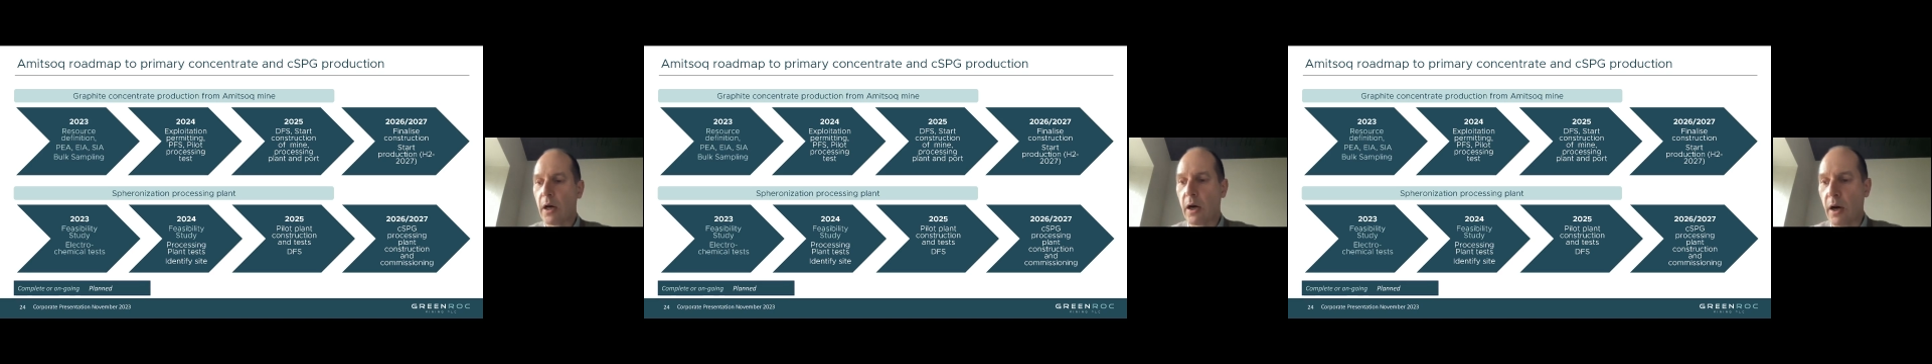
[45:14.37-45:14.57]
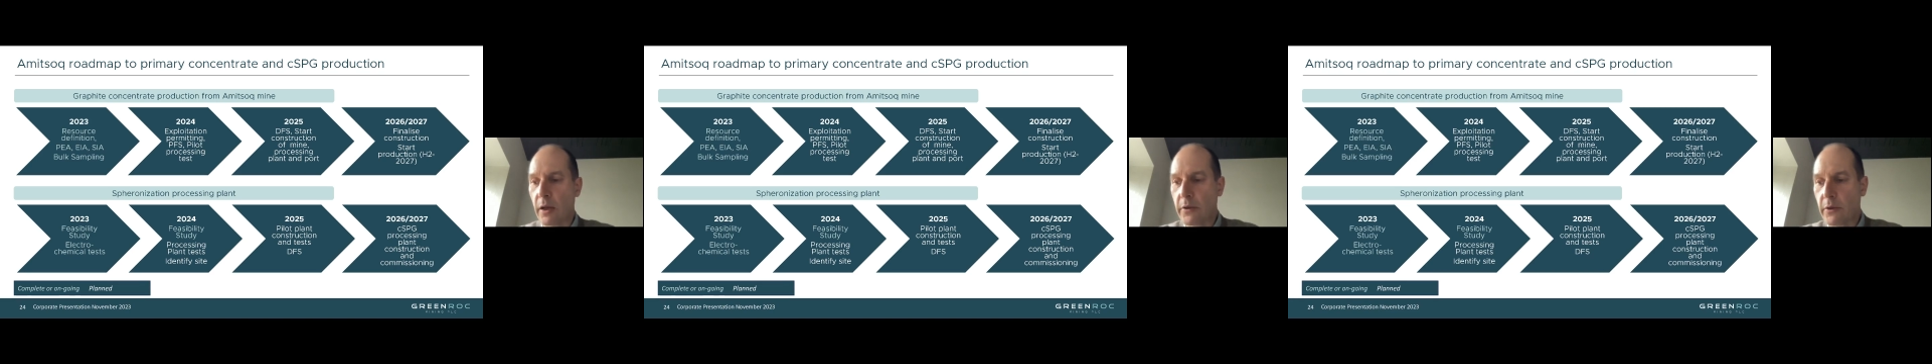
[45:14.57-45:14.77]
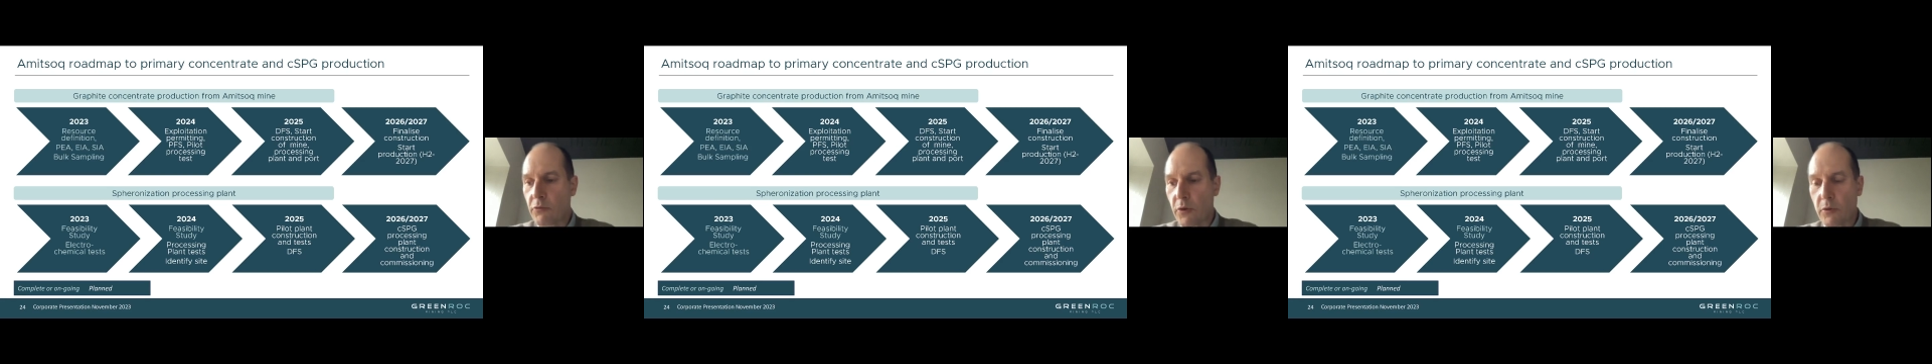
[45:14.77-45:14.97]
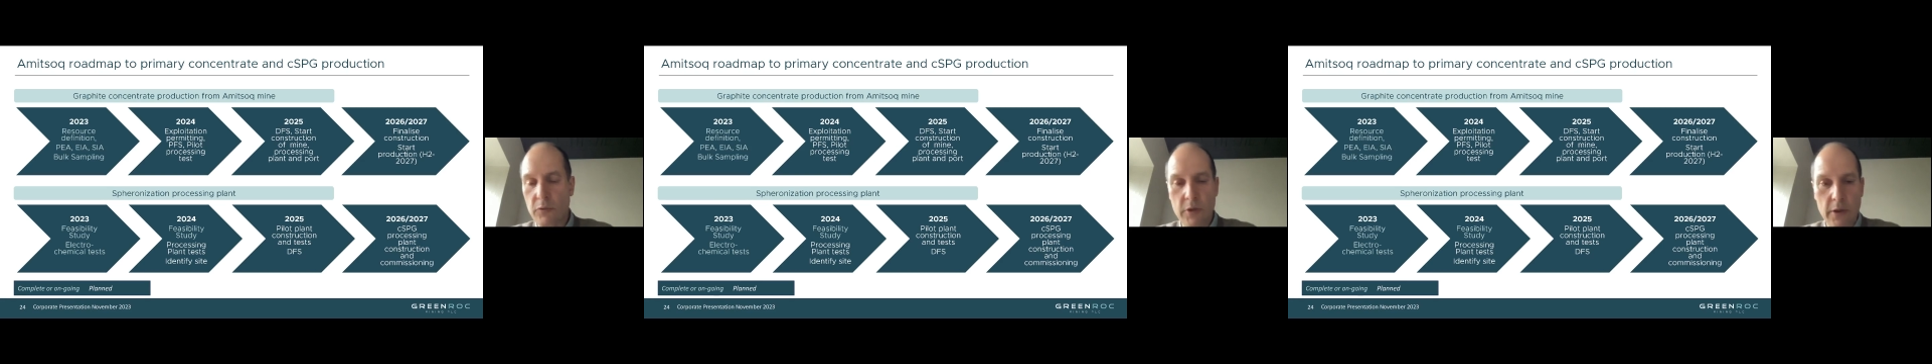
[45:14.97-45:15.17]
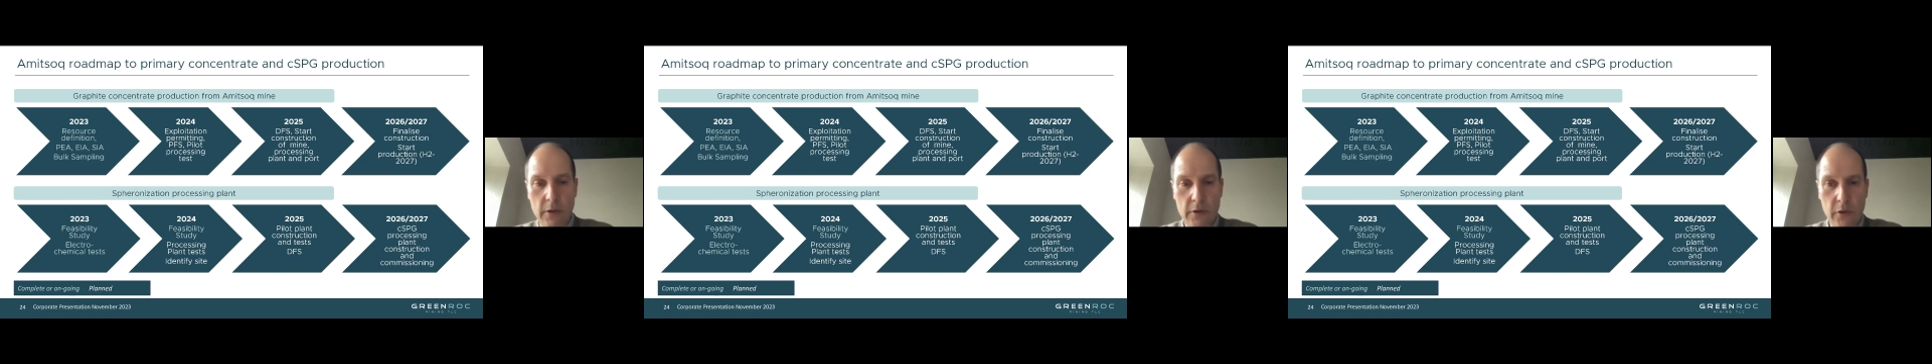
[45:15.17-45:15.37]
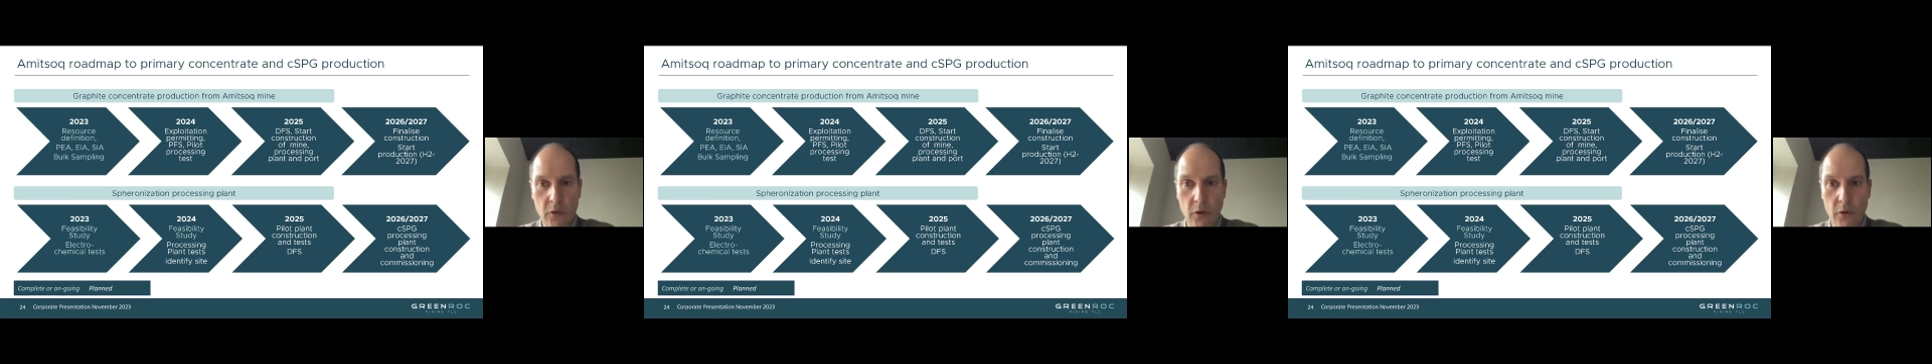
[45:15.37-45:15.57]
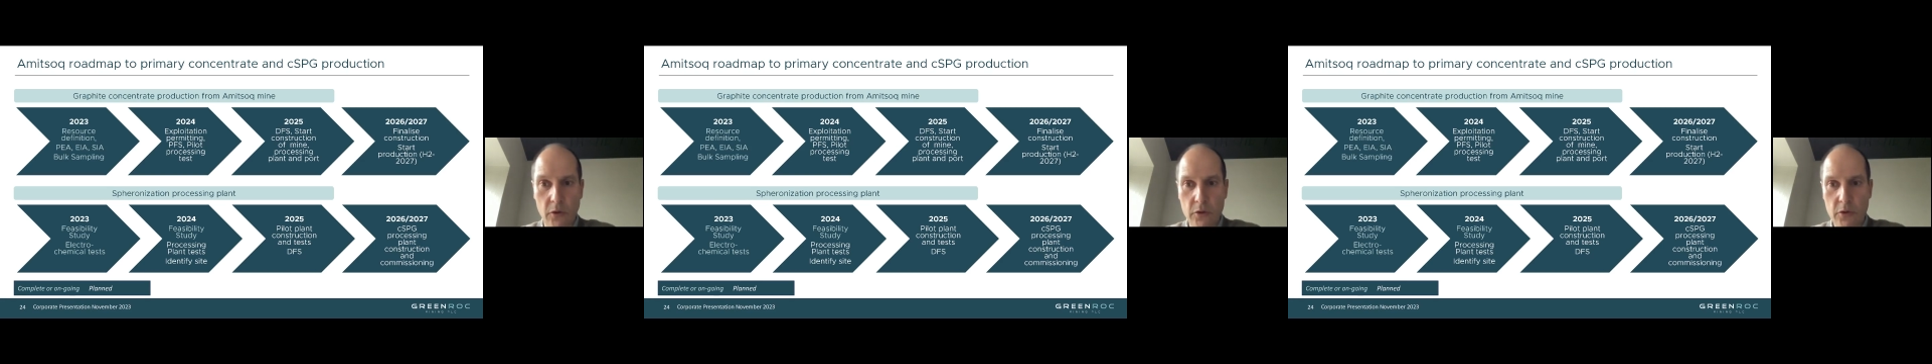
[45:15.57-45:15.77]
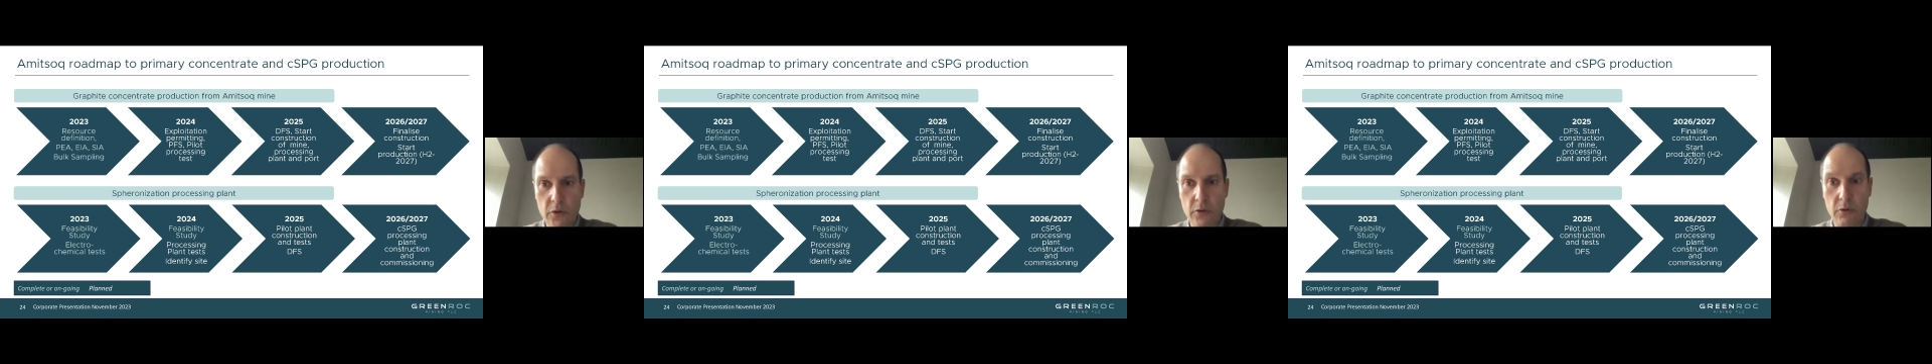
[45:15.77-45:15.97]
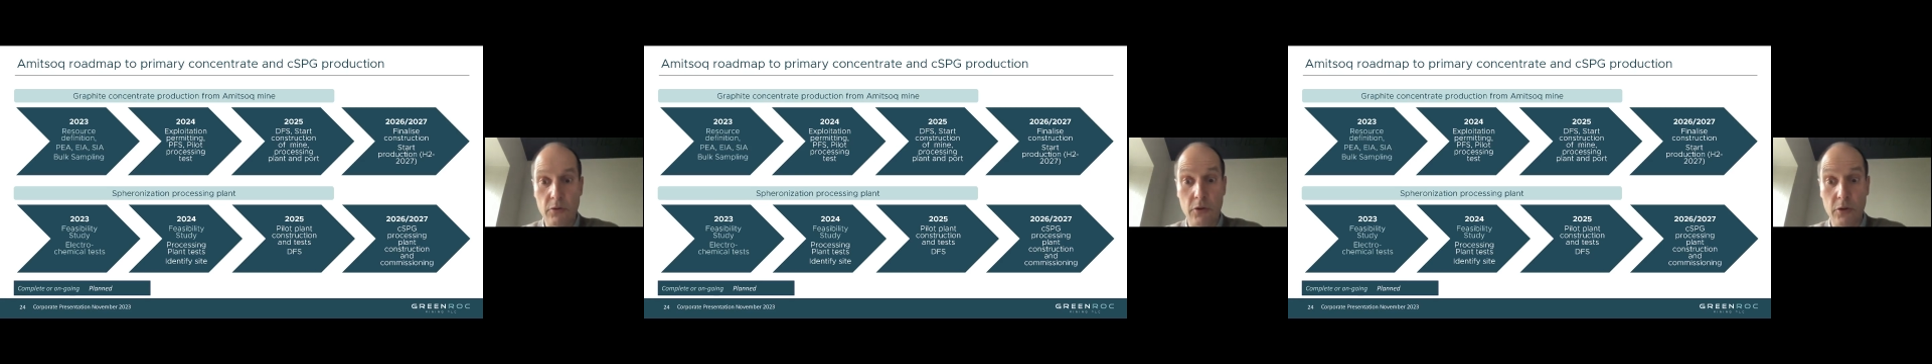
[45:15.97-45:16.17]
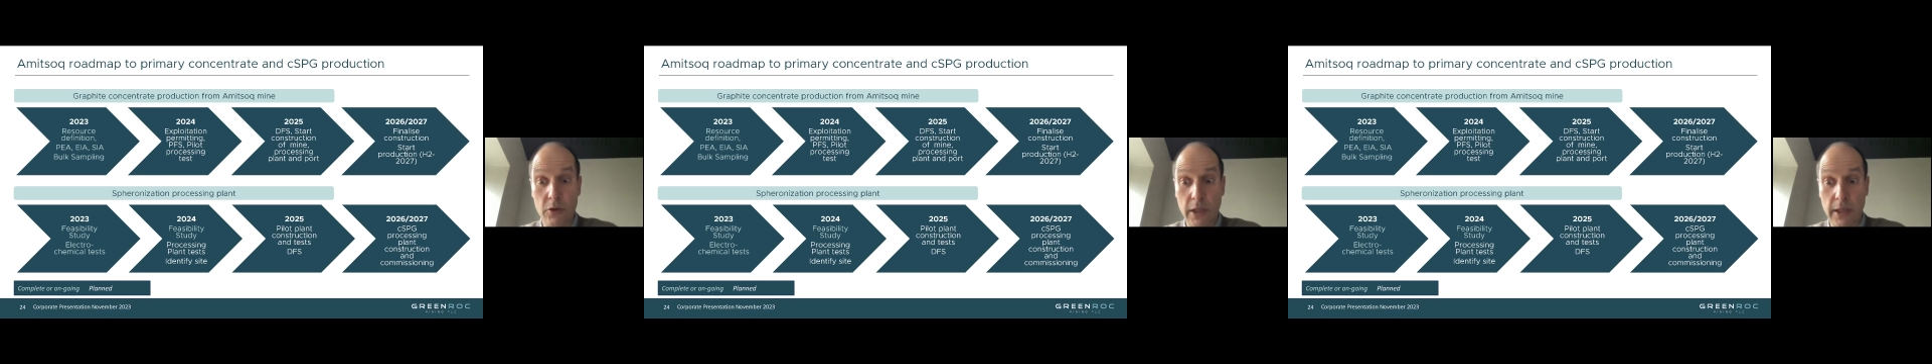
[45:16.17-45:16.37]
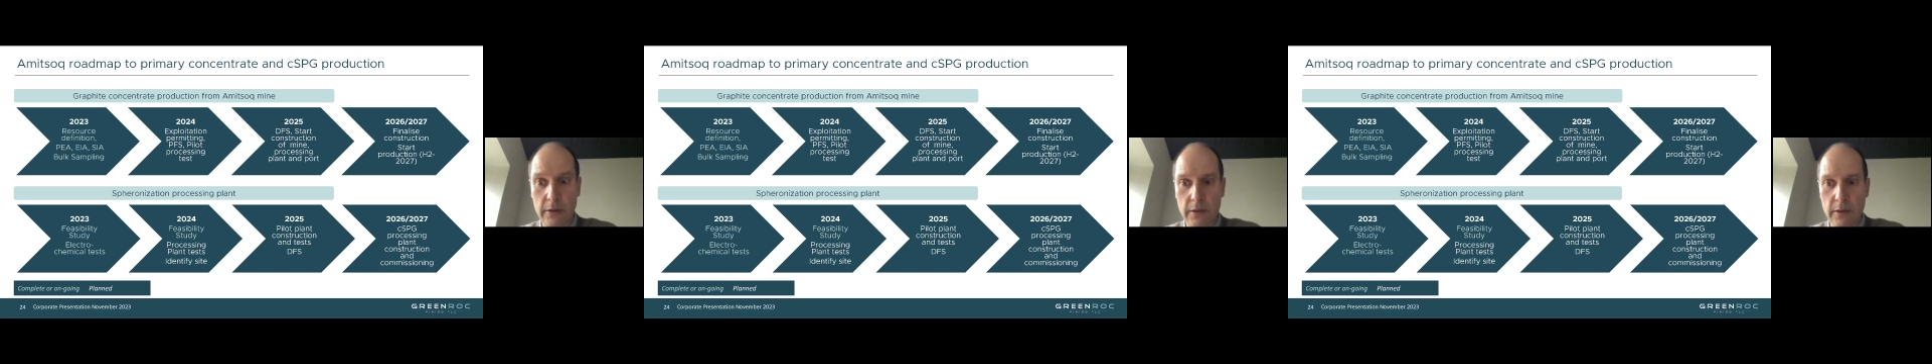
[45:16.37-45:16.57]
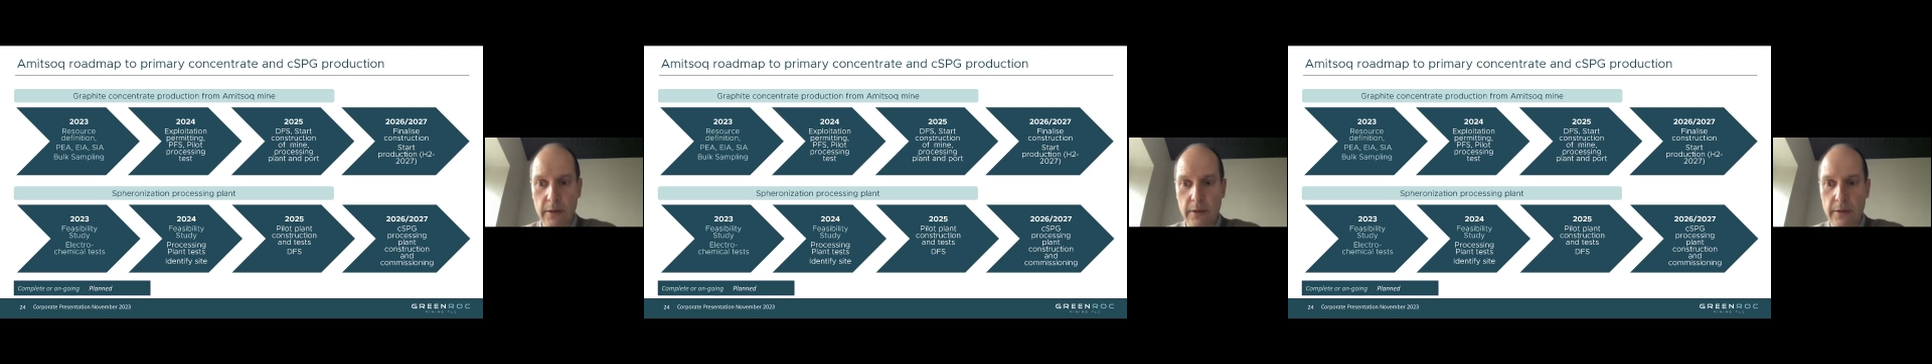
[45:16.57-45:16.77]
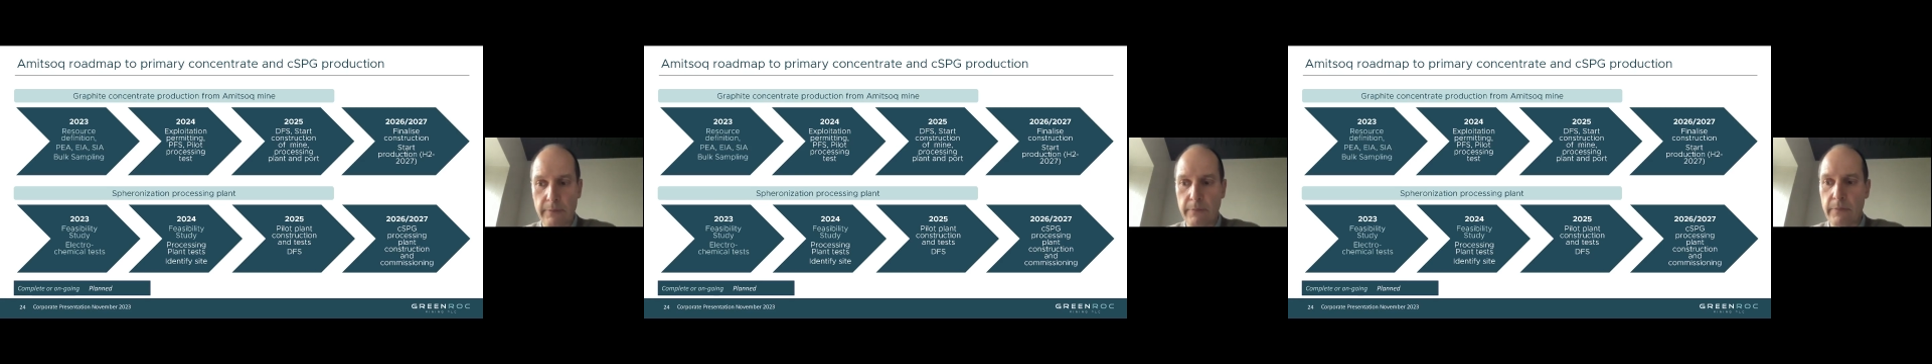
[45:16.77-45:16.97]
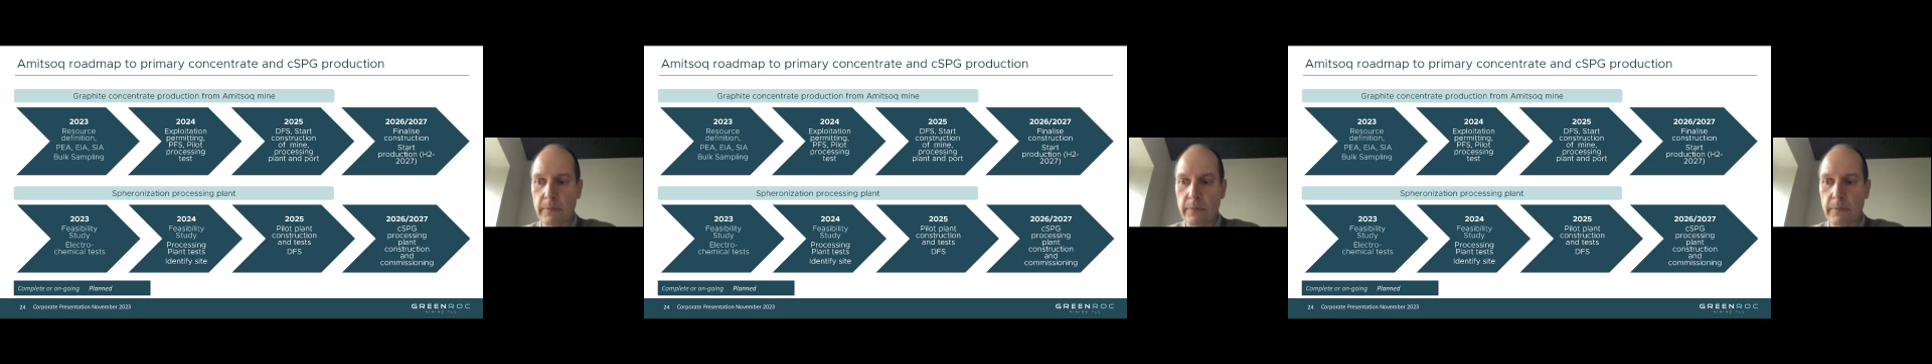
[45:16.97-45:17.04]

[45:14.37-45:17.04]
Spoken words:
Other routes is, of course, to look at the